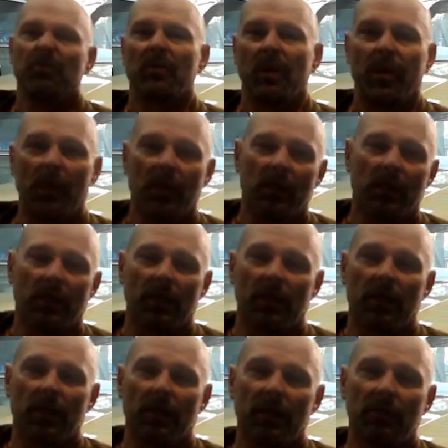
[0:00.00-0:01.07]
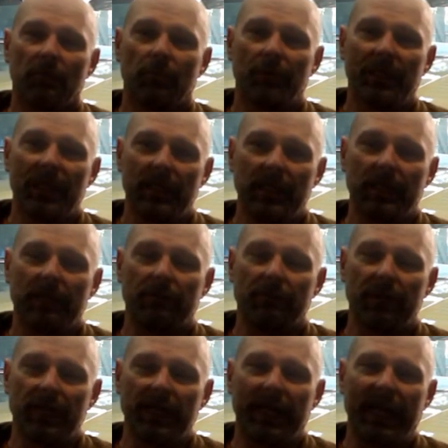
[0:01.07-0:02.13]
And I'm
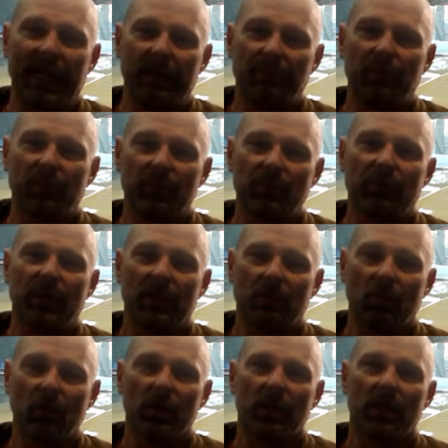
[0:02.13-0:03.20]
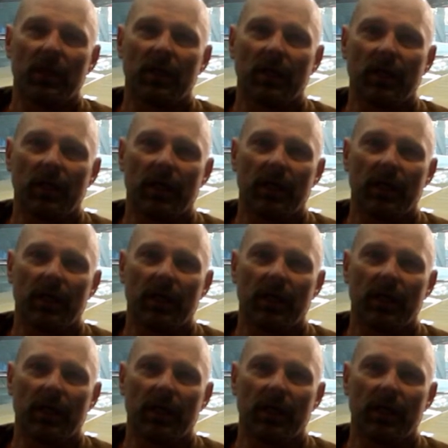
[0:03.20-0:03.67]
really happy with my work.